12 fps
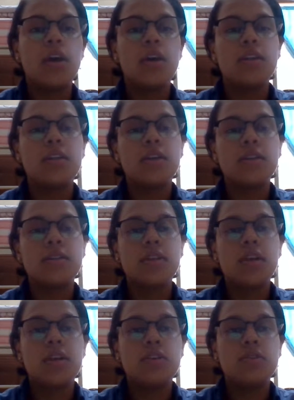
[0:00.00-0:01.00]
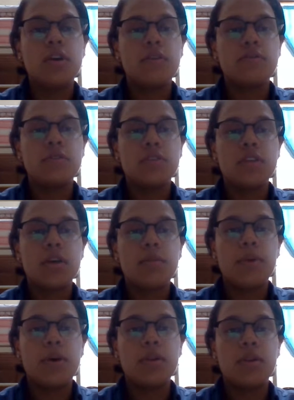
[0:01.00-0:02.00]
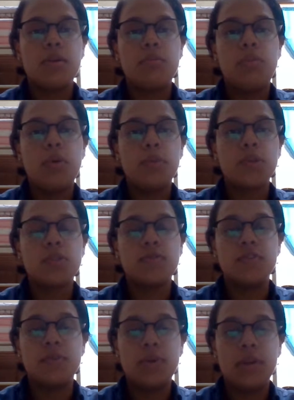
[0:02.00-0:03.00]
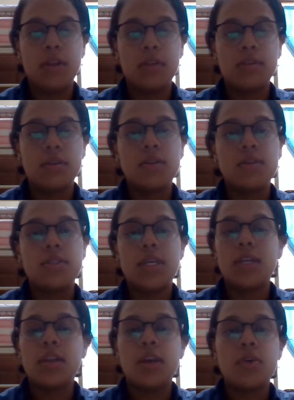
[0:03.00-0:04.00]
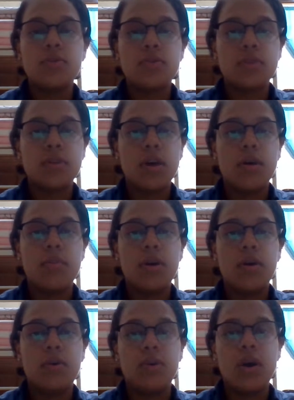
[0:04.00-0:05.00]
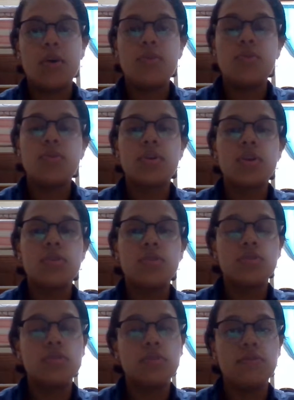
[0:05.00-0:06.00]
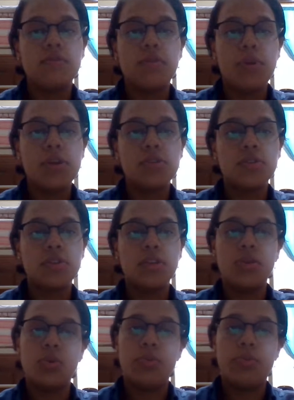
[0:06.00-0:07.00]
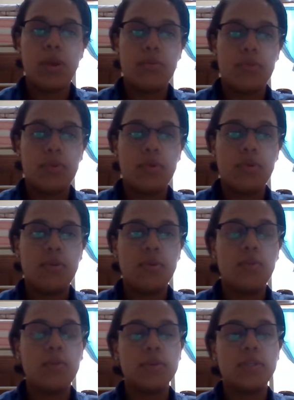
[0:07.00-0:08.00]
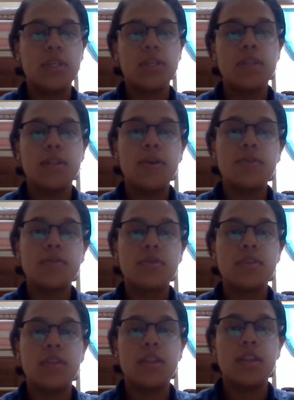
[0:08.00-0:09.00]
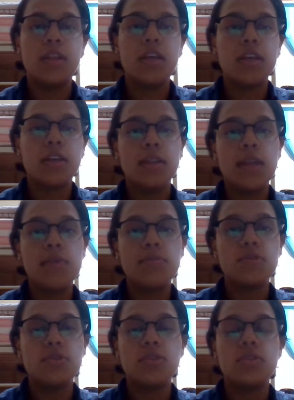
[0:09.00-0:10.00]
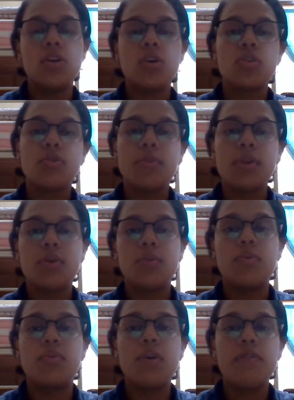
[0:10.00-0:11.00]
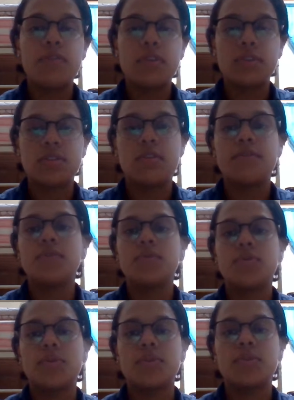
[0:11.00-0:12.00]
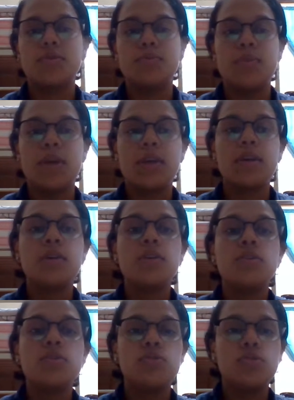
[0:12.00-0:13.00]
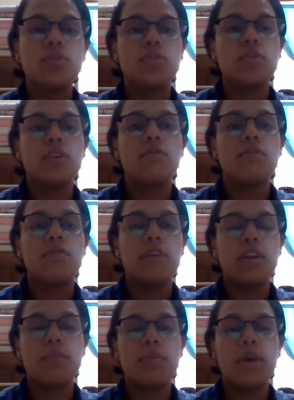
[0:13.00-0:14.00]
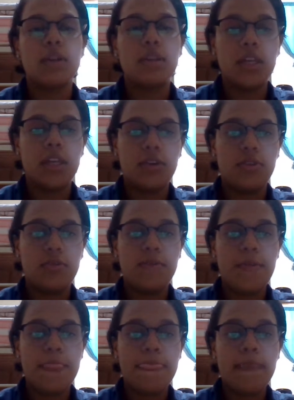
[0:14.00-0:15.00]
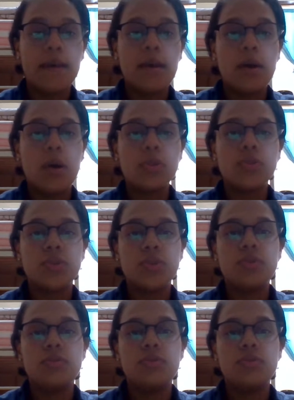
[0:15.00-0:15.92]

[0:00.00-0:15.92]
In this, you have to think about the purpose of the reading. Take notes about how you can use the information in your paper. When taking notes, link them to the document or reference of the source to make sure you can find it back later. Also,